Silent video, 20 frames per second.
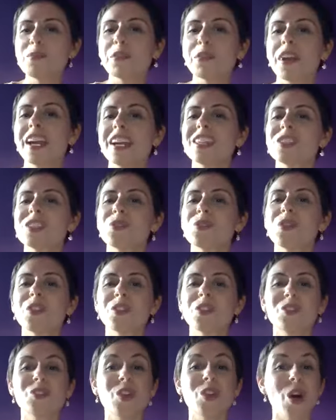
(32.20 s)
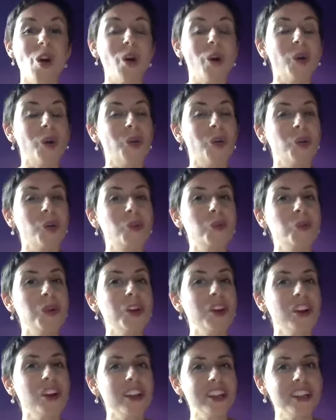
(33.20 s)
brains with no
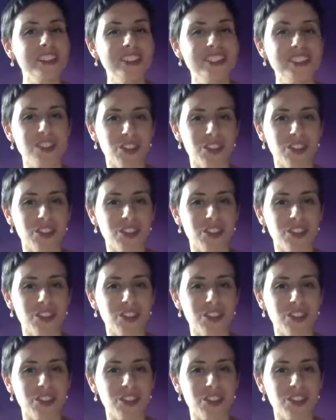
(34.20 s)
words,